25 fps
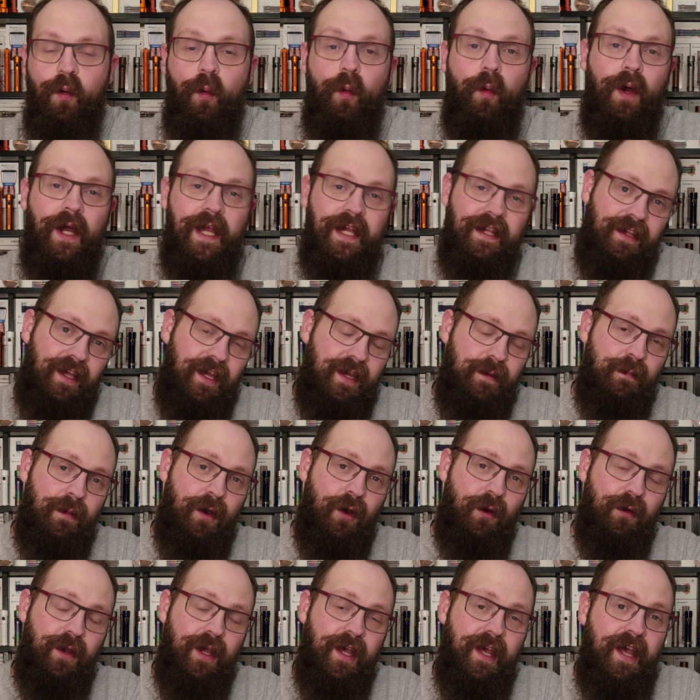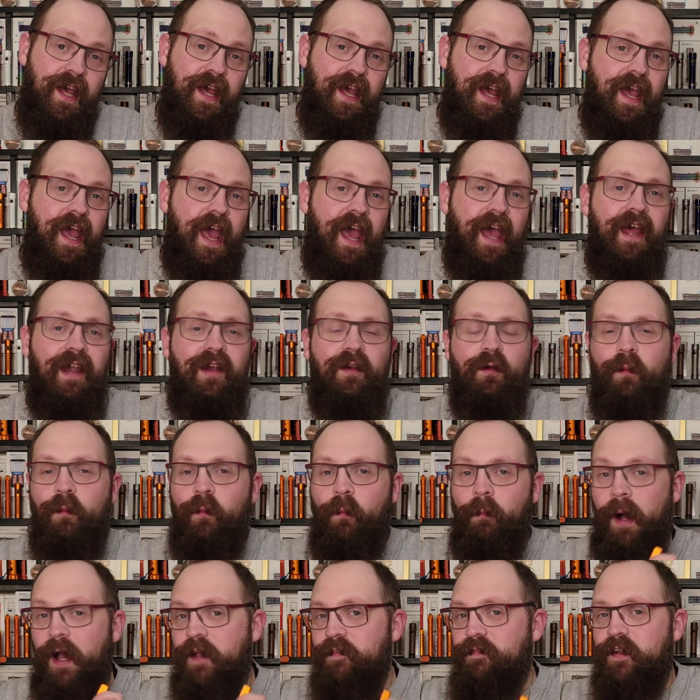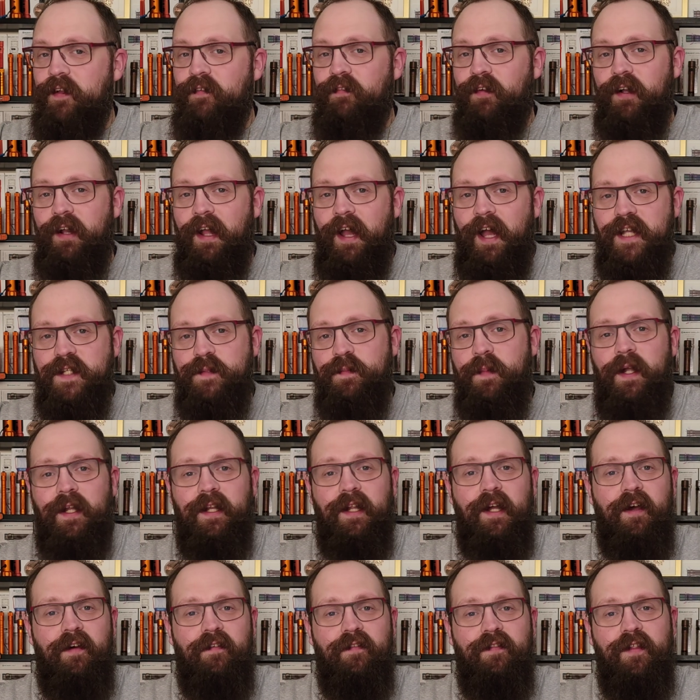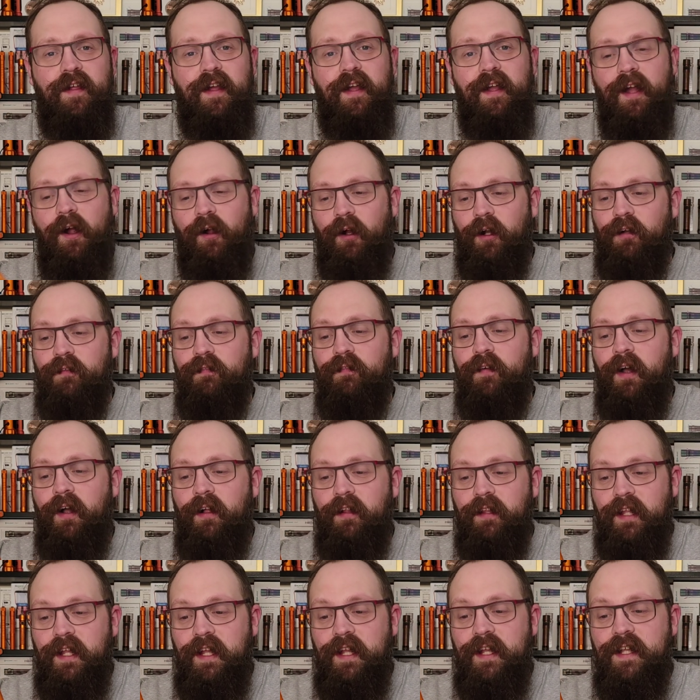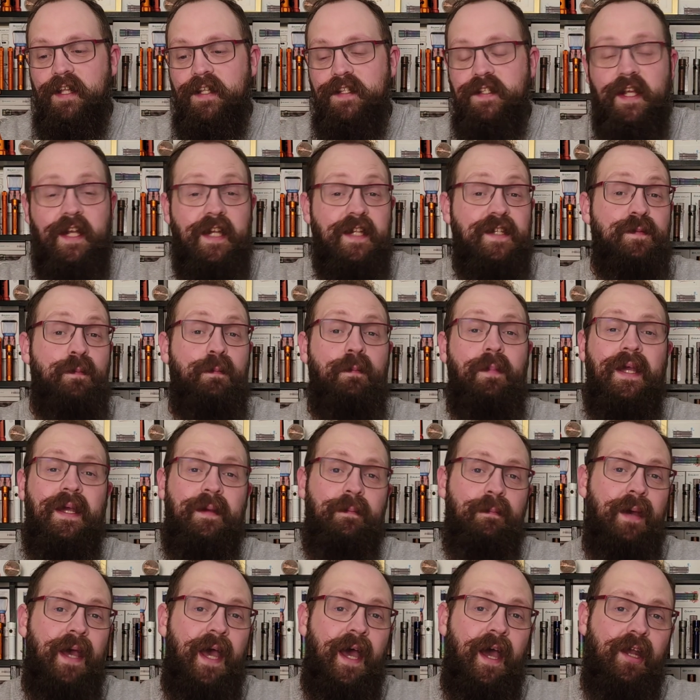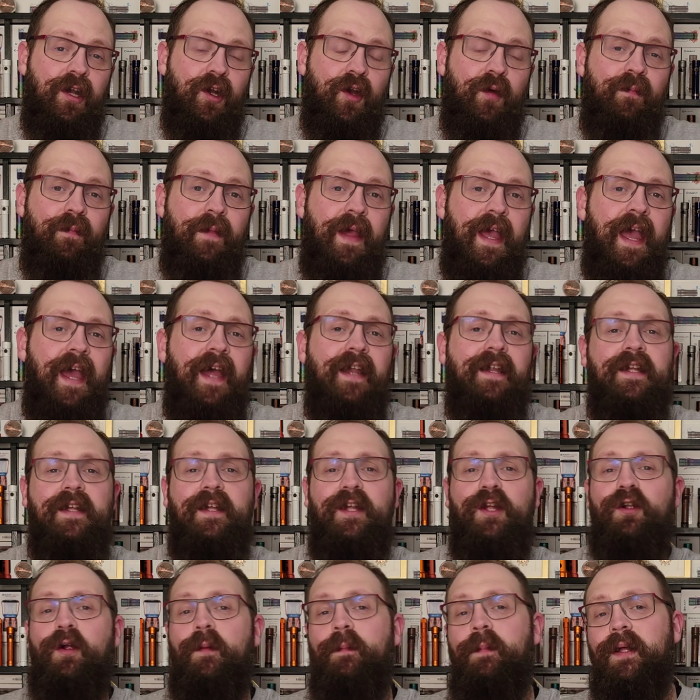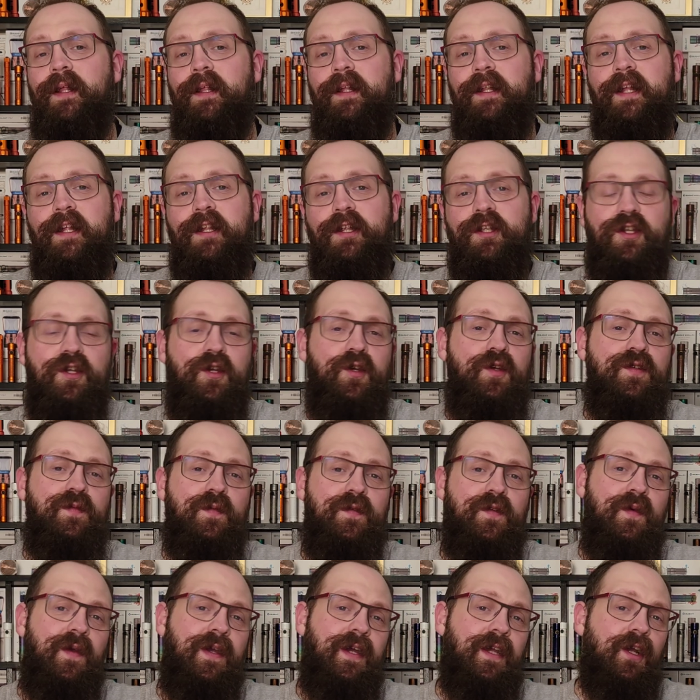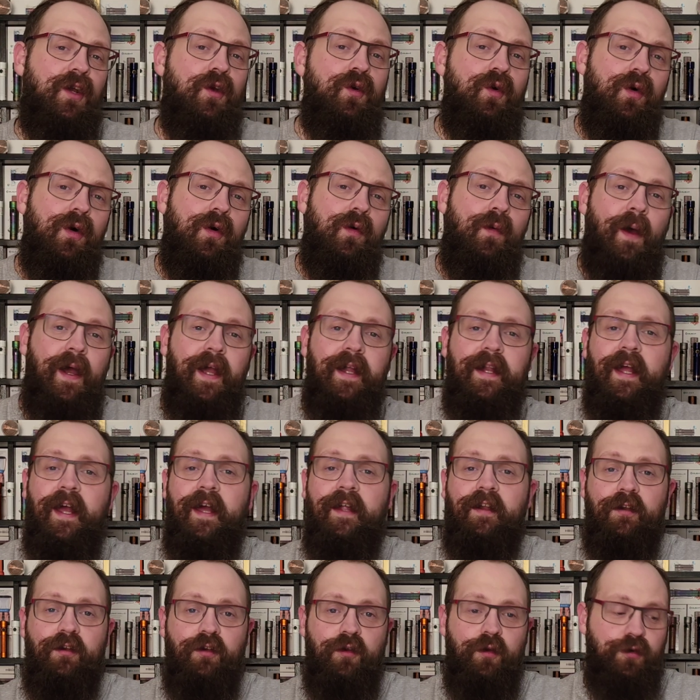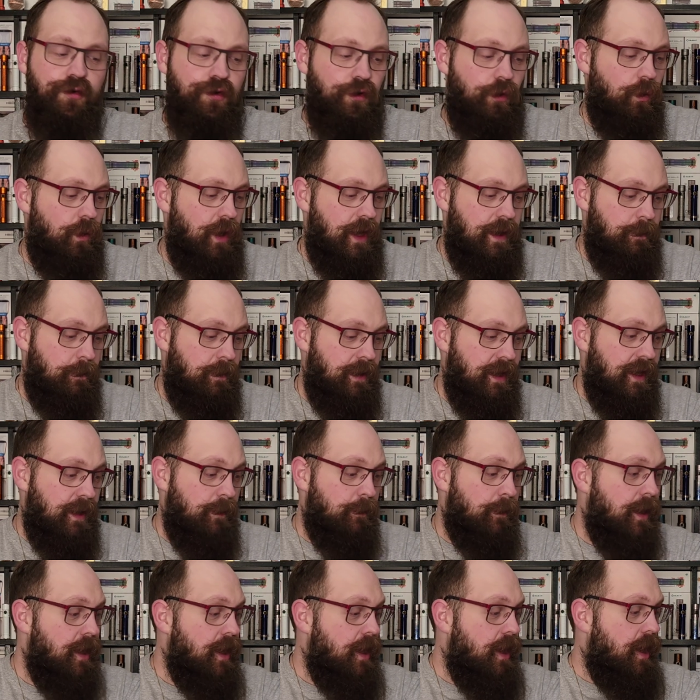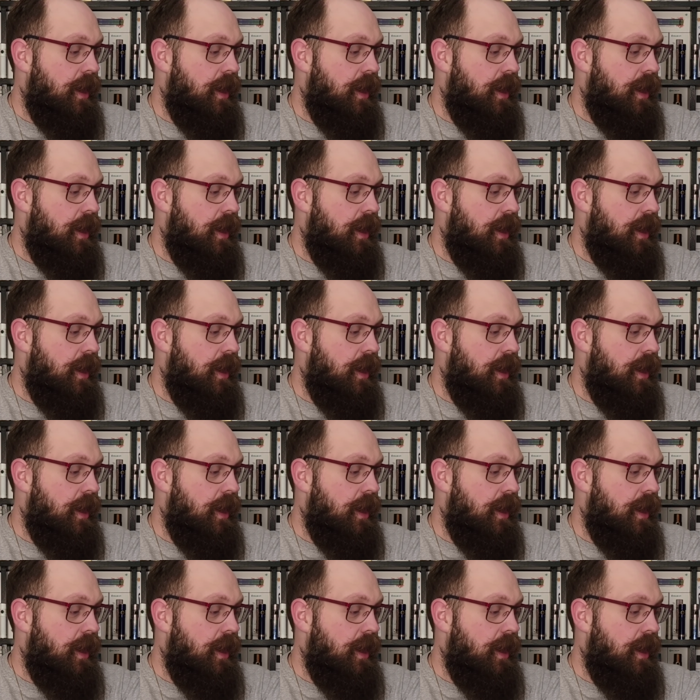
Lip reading: white light mode. And my favorite aspect of the Arkfeld is its beam pattern and your ability to choose between a cool white and a neutral white beam.